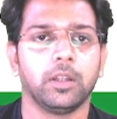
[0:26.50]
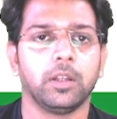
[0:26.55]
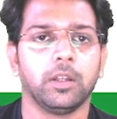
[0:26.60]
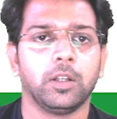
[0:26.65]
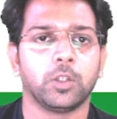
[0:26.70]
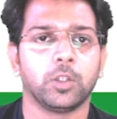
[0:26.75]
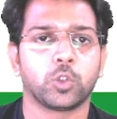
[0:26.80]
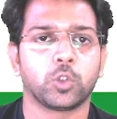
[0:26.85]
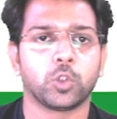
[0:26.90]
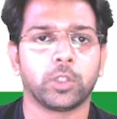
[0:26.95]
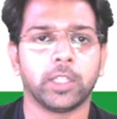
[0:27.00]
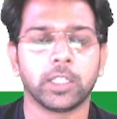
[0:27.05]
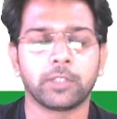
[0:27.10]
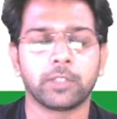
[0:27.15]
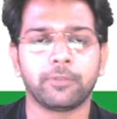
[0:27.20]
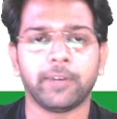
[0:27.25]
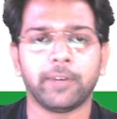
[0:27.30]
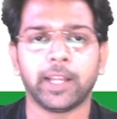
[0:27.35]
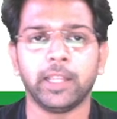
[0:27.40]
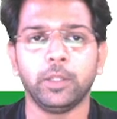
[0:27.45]
so this
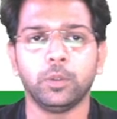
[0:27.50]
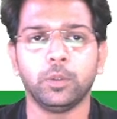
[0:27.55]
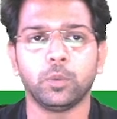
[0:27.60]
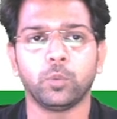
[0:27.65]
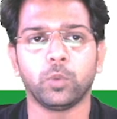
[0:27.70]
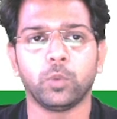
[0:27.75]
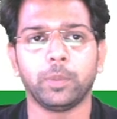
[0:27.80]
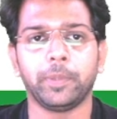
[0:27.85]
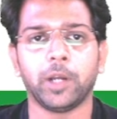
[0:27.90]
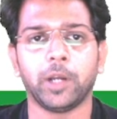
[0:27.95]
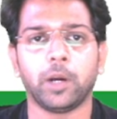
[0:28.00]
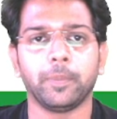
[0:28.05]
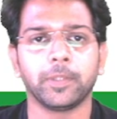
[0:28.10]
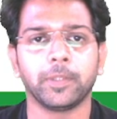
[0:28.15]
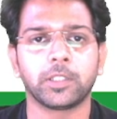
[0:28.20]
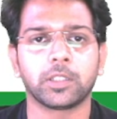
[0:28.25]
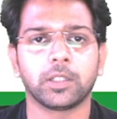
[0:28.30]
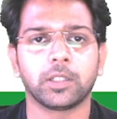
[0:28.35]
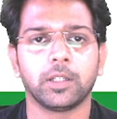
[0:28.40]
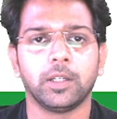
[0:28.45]
value will be how
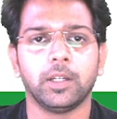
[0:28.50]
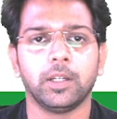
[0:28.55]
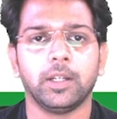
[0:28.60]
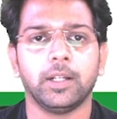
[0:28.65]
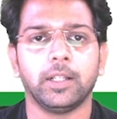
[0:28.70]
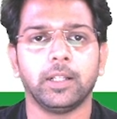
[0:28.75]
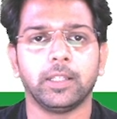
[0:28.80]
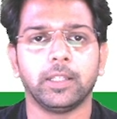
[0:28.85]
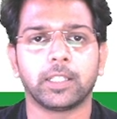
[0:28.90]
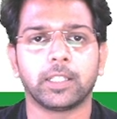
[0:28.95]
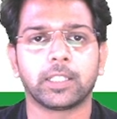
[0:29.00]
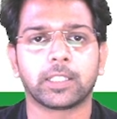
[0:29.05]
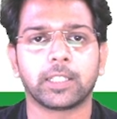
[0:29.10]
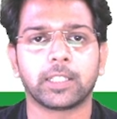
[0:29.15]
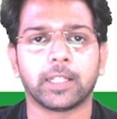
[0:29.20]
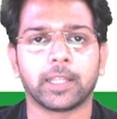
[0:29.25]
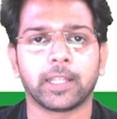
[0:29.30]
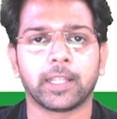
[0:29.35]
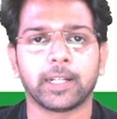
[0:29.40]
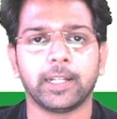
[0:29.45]
much this is
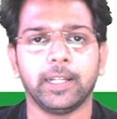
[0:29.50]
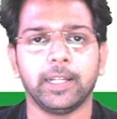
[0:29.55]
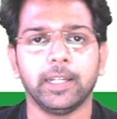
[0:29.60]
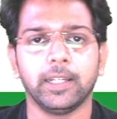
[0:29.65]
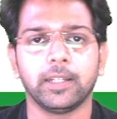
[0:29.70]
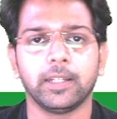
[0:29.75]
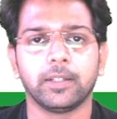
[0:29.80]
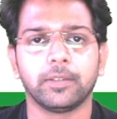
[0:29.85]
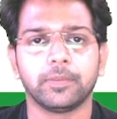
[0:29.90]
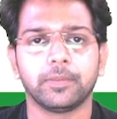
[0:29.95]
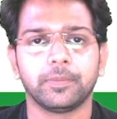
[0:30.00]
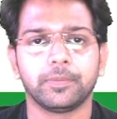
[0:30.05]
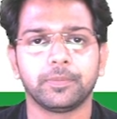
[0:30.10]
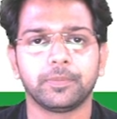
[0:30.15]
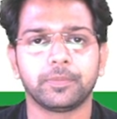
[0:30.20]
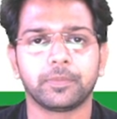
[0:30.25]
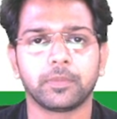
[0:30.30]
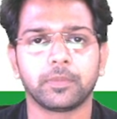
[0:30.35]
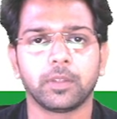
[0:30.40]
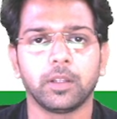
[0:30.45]
100a
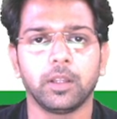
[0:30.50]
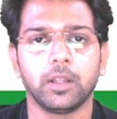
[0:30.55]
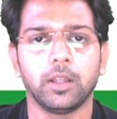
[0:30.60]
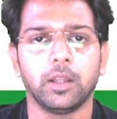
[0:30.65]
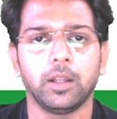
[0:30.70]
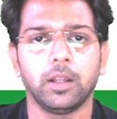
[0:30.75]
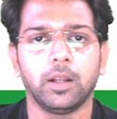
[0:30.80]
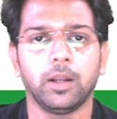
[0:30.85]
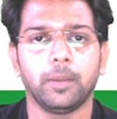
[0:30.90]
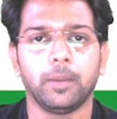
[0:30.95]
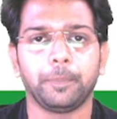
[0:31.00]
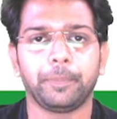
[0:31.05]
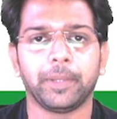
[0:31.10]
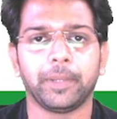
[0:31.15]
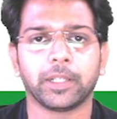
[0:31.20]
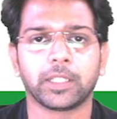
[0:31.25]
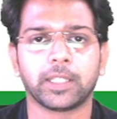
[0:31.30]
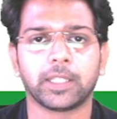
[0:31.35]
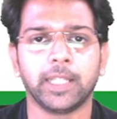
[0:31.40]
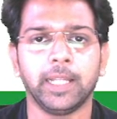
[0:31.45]

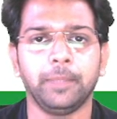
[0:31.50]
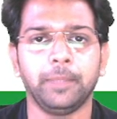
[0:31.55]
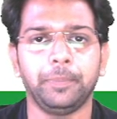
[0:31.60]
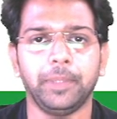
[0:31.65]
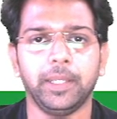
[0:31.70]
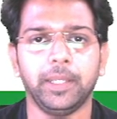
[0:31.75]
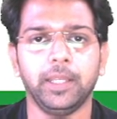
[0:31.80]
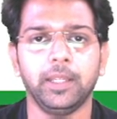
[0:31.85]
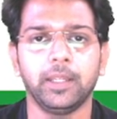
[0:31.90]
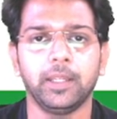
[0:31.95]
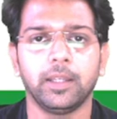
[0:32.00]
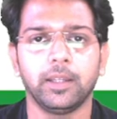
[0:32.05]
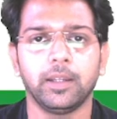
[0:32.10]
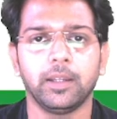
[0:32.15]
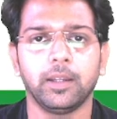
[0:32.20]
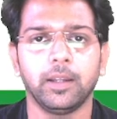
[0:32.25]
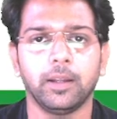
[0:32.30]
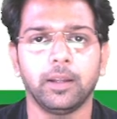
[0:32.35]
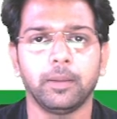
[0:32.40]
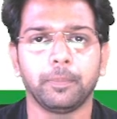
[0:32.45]
plus 10b
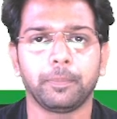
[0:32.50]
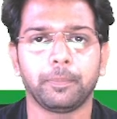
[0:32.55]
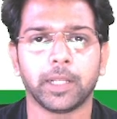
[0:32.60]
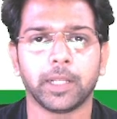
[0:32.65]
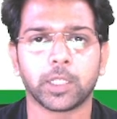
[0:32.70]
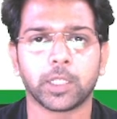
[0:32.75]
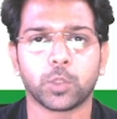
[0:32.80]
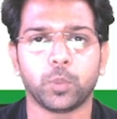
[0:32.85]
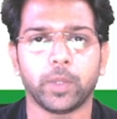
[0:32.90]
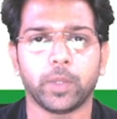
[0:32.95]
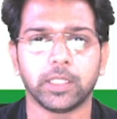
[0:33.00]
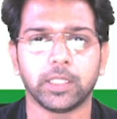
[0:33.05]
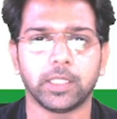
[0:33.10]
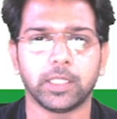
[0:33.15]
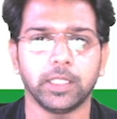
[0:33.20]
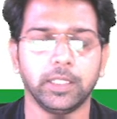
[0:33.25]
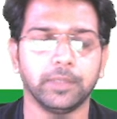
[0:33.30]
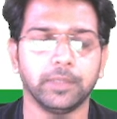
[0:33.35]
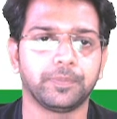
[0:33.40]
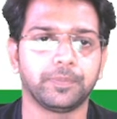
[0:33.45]
plus 1c.
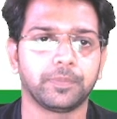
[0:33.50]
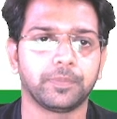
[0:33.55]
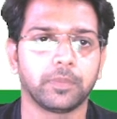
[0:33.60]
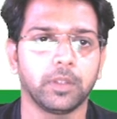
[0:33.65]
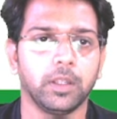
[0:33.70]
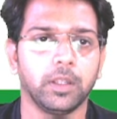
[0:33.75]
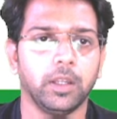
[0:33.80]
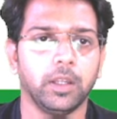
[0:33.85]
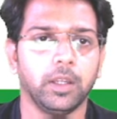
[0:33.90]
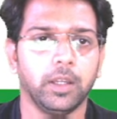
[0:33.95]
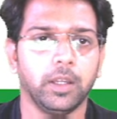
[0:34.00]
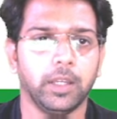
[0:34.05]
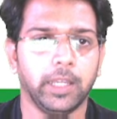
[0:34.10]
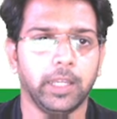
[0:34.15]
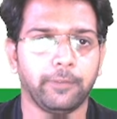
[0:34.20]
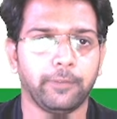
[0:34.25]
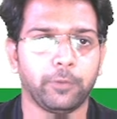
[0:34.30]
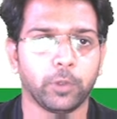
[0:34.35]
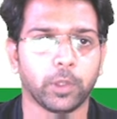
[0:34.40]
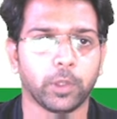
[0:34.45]

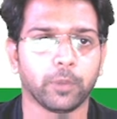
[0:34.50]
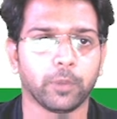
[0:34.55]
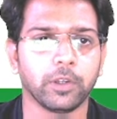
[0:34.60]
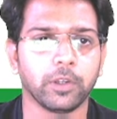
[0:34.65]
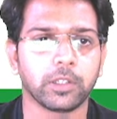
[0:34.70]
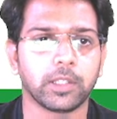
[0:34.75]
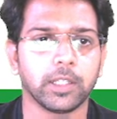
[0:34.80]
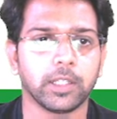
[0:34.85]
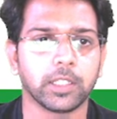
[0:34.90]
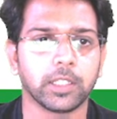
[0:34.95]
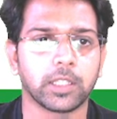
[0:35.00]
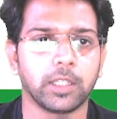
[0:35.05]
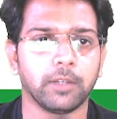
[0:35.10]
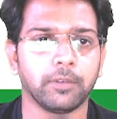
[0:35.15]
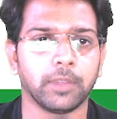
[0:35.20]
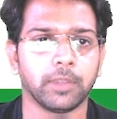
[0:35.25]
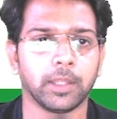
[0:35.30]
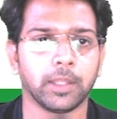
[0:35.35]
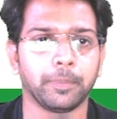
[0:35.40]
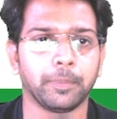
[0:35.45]
If you reverse this, the
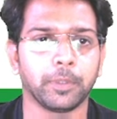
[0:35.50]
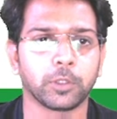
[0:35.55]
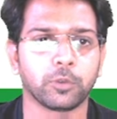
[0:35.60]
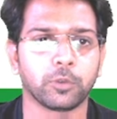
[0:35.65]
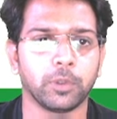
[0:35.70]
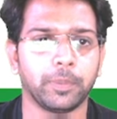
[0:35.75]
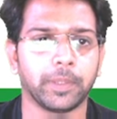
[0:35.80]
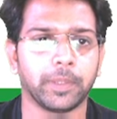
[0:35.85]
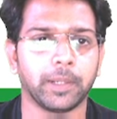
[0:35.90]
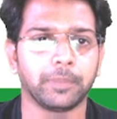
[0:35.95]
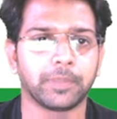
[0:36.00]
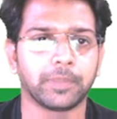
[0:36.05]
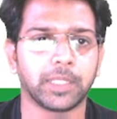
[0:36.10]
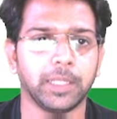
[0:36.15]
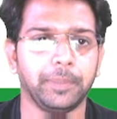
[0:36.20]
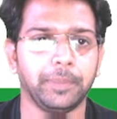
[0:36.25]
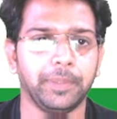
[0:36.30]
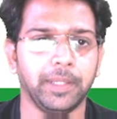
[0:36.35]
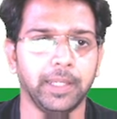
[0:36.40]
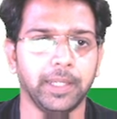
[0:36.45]
numbers will become
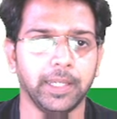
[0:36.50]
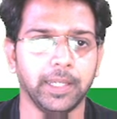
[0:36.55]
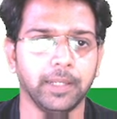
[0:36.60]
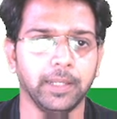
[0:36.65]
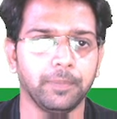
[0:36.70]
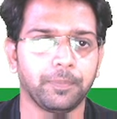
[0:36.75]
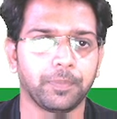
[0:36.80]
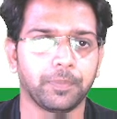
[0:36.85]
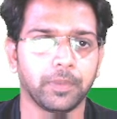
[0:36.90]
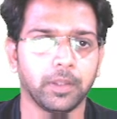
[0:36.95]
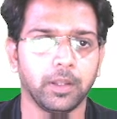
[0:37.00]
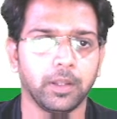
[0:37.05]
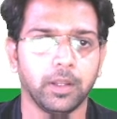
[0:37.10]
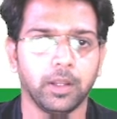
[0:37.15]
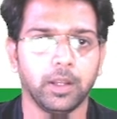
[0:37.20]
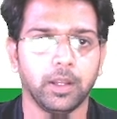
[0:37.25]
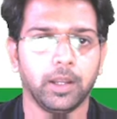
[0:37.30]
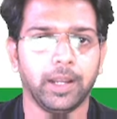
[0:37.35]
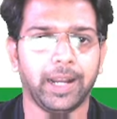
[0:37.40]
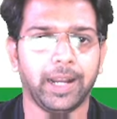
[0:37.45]
CBA
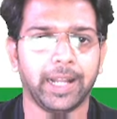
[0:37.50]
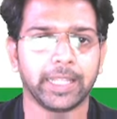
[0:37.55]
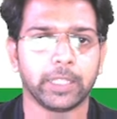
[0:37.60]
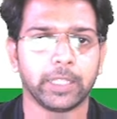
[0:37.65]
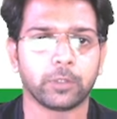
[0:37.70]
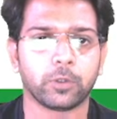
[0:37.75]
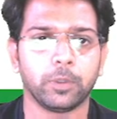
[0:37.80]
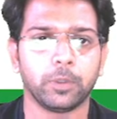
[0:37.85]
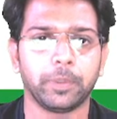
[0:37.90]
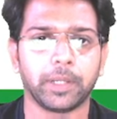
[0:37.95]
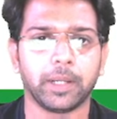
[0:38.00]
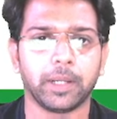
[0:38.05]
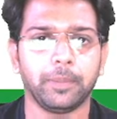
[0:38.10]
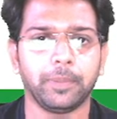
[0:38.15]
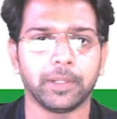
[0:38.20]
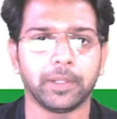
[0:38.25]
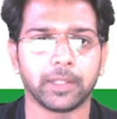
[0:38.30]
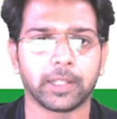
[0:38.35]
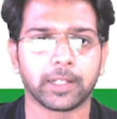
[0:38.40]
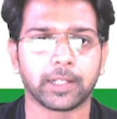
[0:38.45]
and this will become
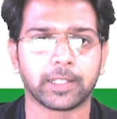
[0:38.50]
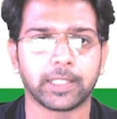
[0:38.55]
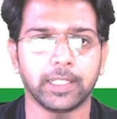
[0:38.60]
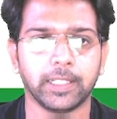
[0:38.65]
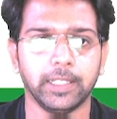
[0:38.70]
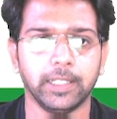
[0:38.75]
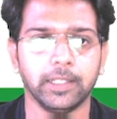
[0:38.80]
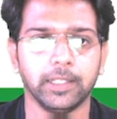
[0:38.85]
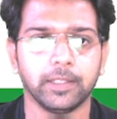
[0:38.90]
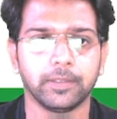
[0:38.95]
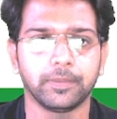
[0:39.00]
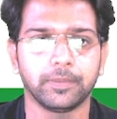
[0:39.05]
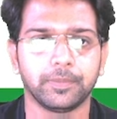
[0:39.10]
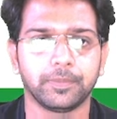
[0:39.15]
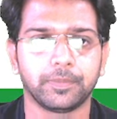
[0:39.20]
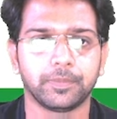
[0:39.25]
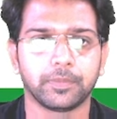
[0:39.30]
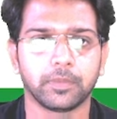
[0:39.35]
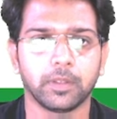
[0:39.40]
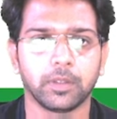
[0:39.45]
100C,
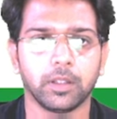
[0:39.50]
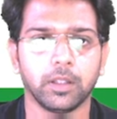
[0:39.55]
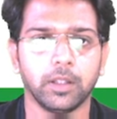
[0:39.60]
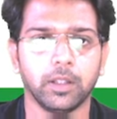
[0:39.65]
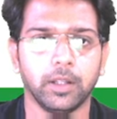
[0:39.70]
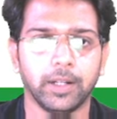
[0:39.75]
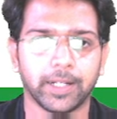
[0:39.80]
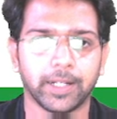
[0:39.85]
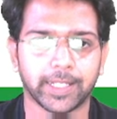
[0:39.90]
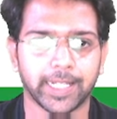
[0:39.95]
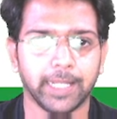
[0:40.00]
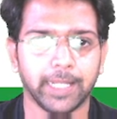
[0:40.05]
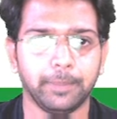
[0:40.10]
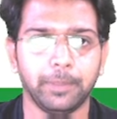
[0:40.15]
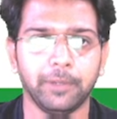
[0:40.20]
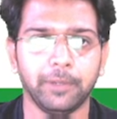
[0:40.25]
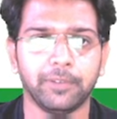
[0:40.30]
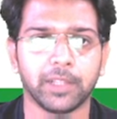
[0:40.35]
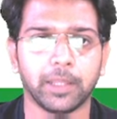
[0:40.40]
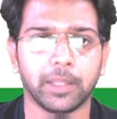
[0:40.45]
10B
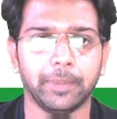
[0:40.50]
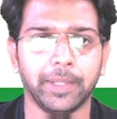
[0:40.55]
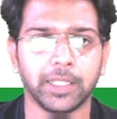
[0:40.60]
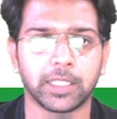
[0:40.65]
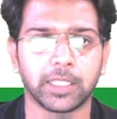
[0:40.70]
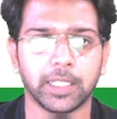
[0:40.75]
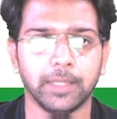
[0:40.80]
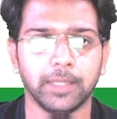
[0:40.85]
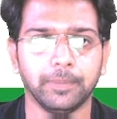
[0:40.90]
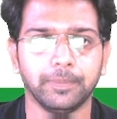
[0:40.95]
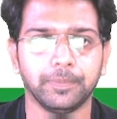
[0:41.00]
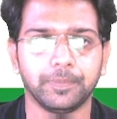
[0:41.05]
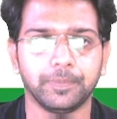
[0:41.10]
will remain same